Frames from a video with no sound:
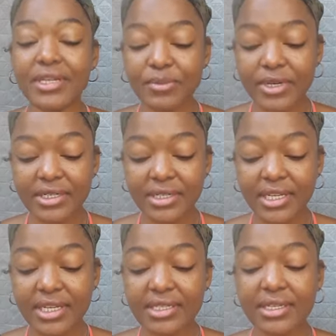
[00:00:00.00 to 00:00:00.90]
this person
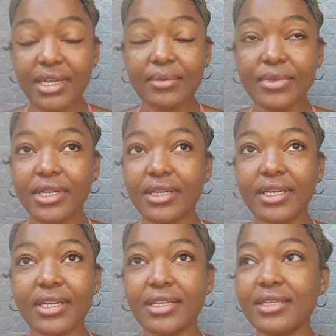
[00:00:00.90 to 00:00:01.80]
they slept they,
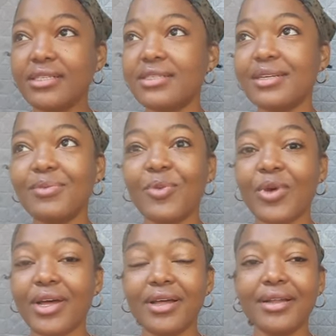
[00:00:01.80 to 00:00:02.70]
they didn't sleep
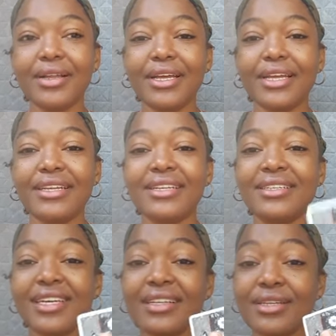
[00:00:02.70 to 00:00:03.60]
well the
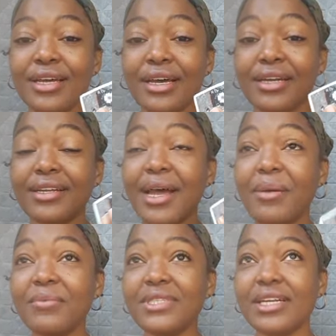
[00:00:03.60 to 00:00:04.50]
death card
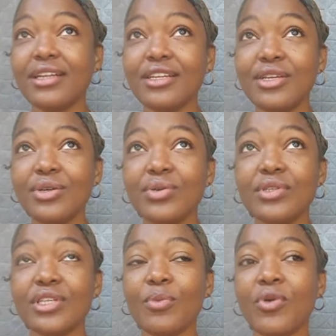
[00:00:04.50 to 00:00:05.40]
i'm telling you
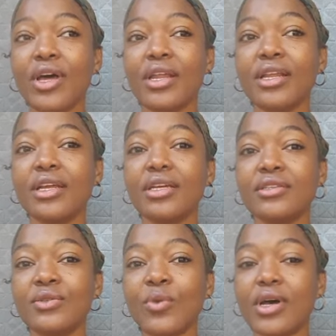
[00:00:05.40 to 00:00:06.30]
someone
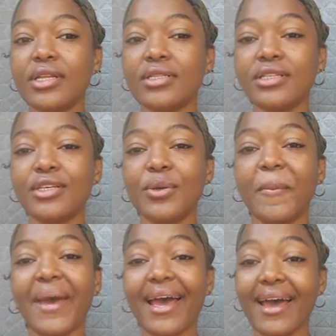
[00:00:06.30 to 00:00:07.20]
is wanting you
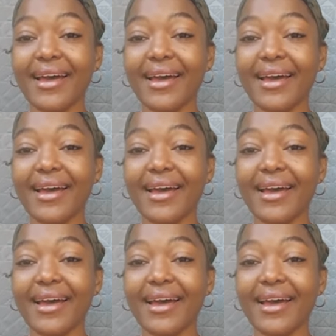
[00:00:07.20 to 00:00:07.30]
back